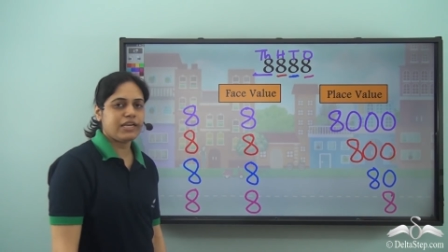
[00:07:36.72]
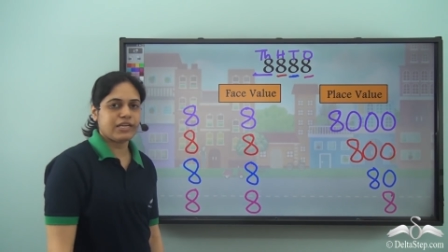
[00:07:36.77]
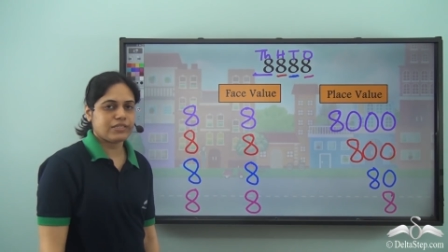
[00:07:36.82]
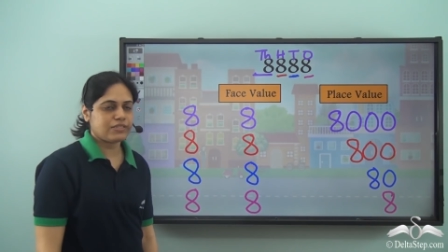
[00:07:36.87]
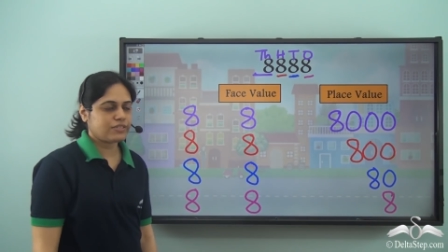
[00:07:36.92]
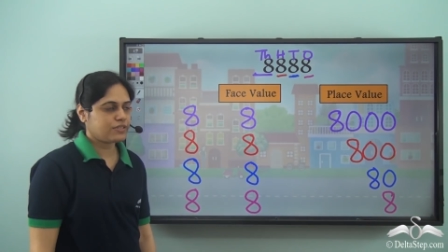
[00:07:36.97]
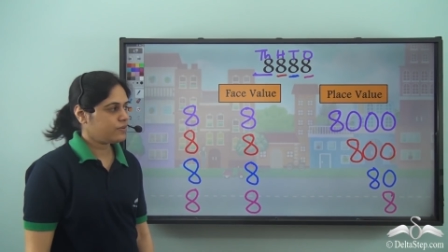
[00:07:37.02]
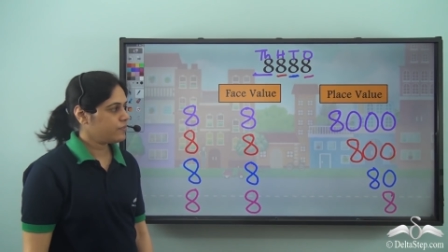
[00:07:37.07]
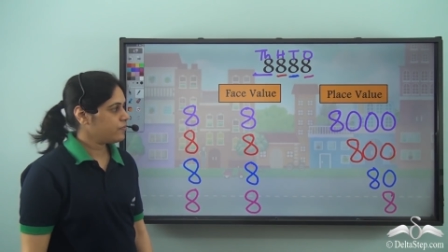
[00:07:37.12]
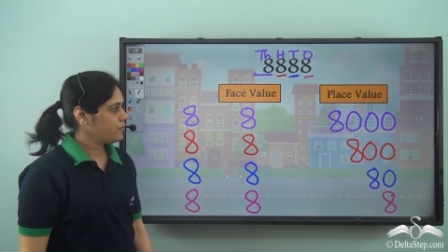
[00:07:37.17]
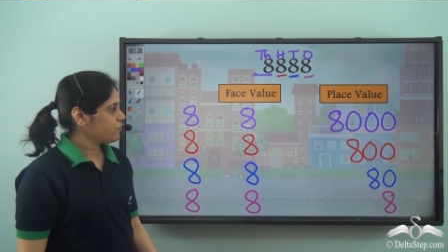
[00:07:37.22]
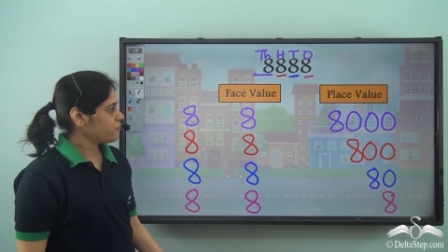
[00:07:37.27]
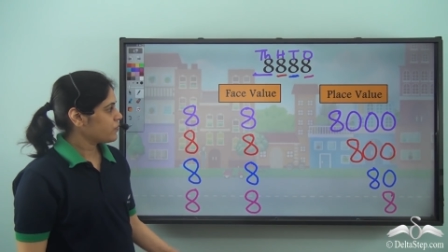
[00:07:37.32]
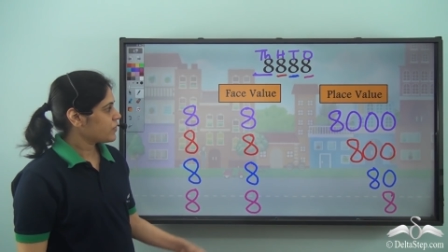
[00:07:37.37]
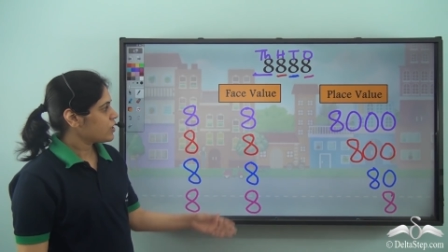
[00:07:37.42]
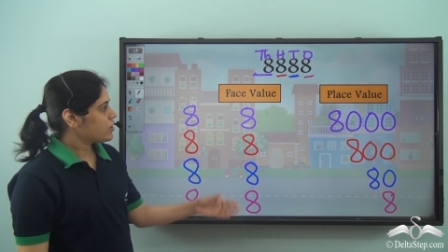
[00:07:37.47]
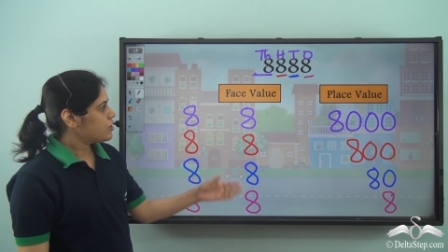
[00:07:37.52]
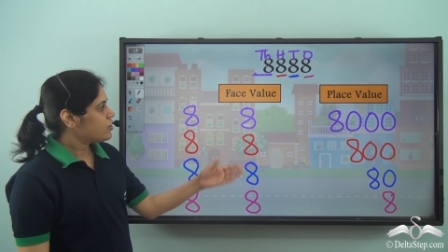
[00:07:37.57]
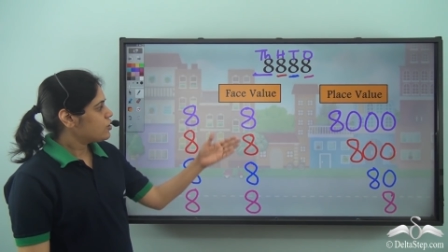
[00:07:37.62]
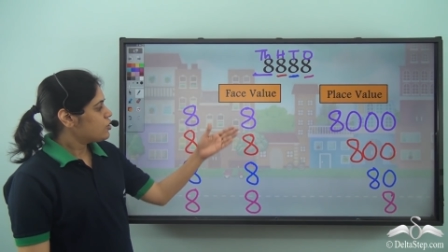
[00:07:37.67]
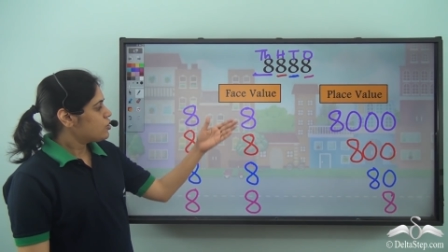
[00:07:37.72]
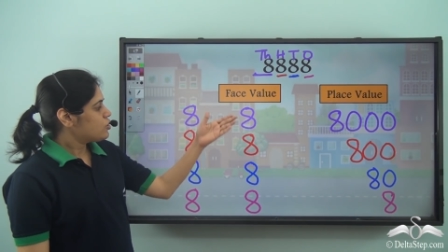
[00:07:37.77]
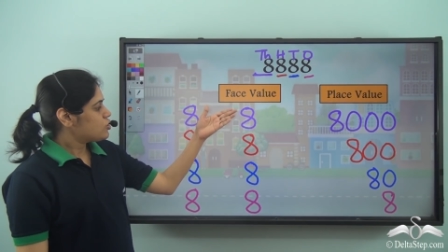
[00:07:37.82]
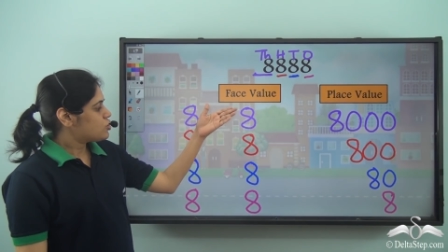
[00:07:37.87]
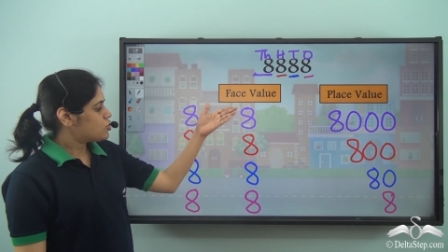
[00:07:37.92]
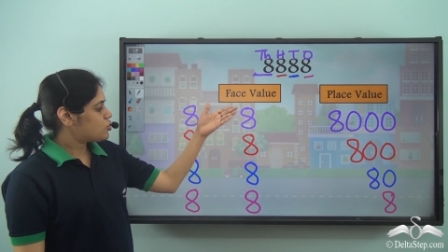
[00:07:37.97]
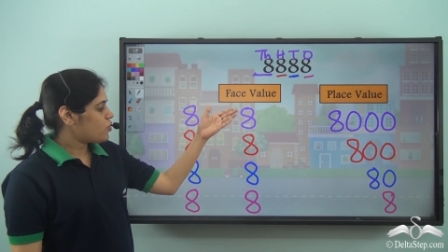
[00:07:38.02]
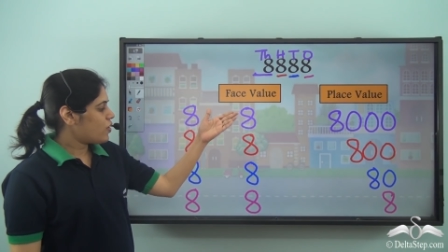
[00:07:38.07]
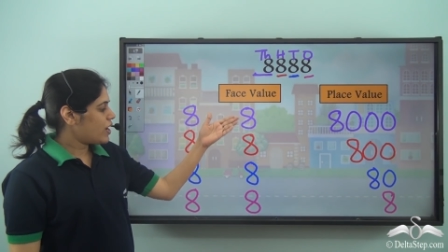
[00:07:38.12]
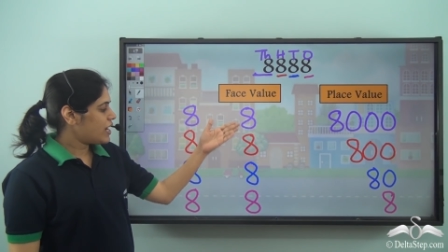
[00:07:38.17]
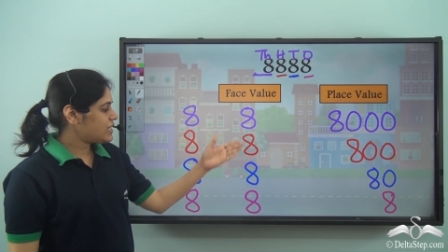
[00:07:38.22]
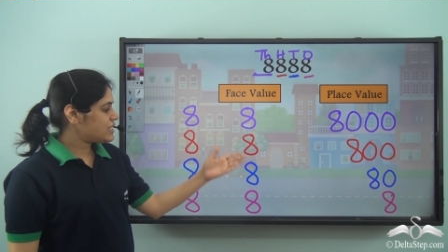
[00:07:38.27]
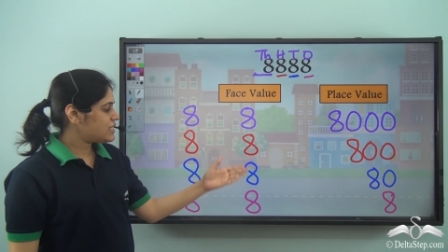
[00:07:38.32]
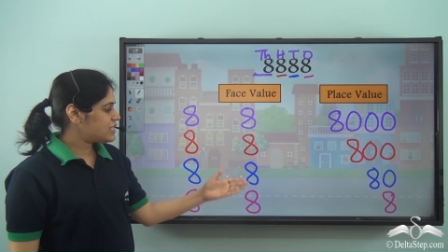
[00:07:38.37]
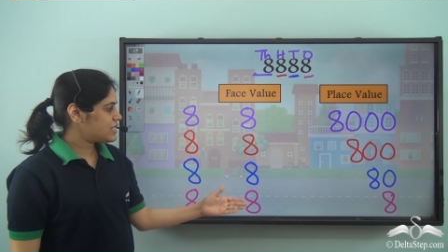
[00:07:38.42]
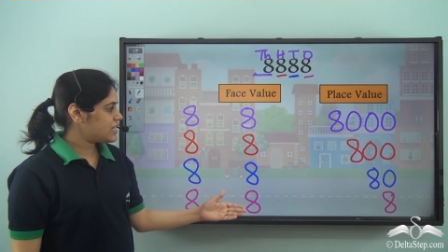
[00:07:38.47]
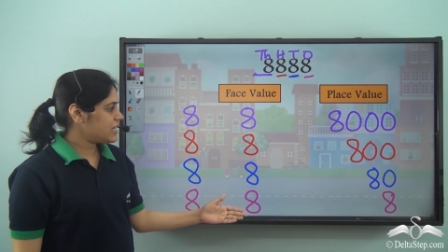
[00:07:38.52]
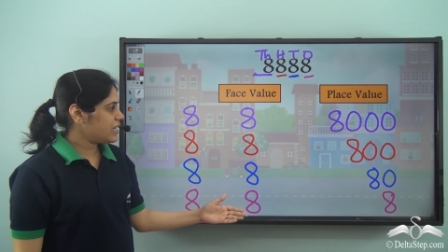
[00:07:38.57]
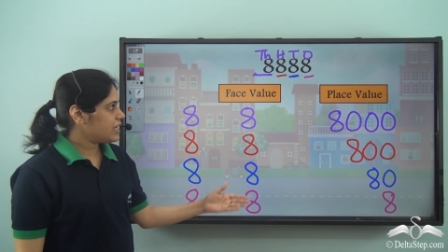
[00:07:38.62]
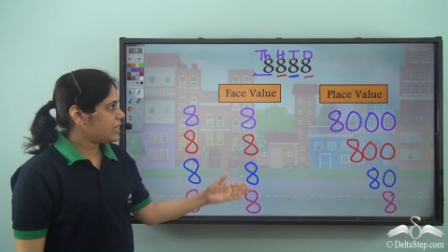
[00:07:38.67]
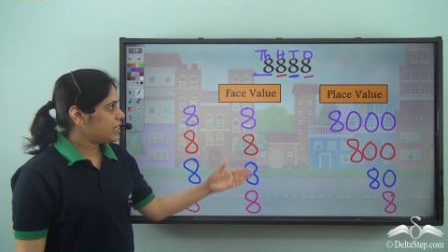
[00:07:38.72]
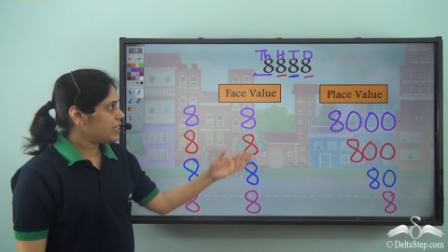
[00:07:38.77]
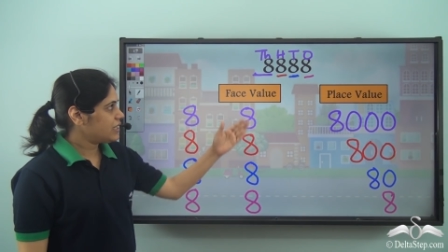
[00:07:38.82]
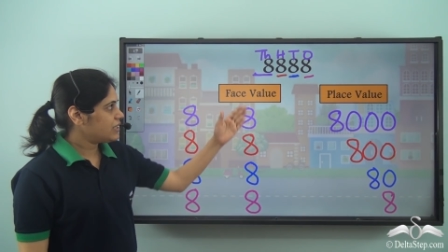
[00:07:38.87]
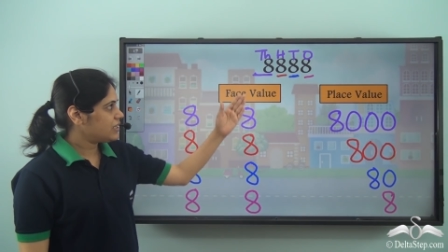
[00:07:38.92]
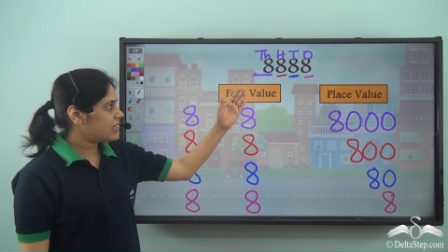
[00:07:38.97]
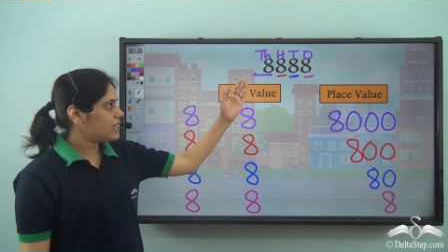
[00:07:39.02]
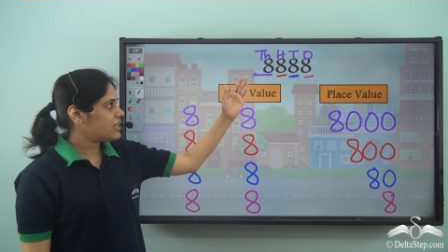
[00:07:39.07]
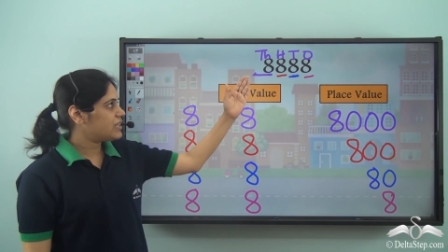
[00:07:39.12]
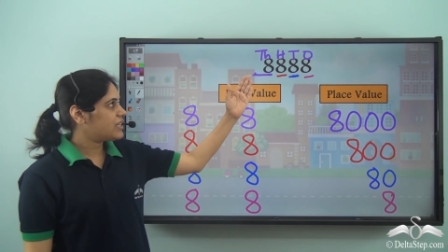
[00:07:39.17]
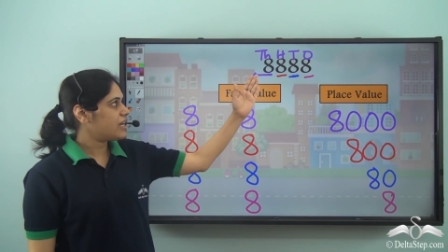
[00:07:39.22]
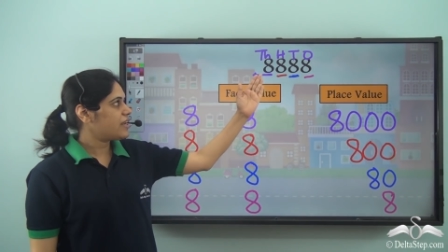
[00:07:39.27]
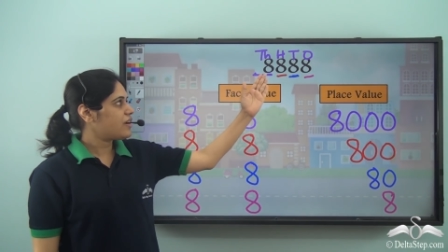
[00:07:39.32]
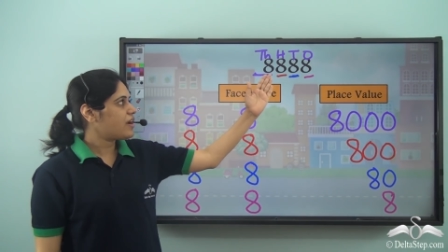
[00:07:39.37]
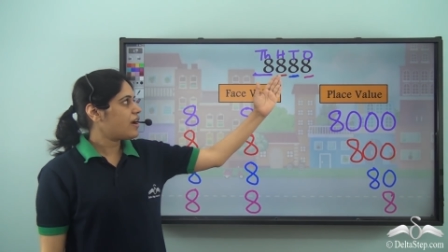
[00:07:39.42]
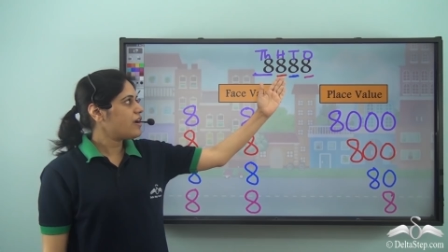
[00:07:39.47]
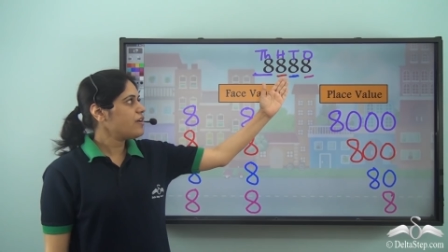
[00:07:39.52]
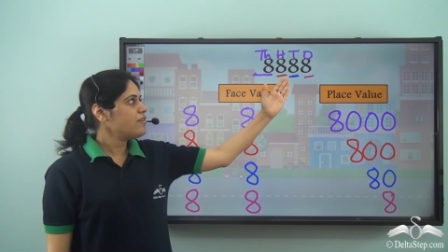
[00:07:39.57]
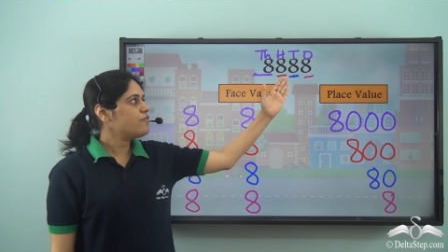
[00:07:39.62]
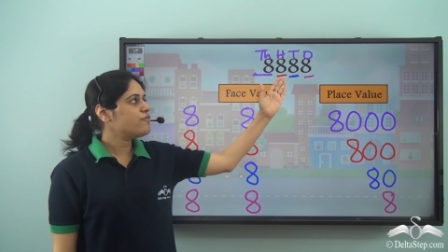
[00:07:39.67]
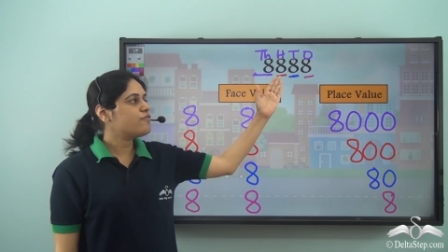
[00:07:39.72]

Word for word: 8 so I see that there are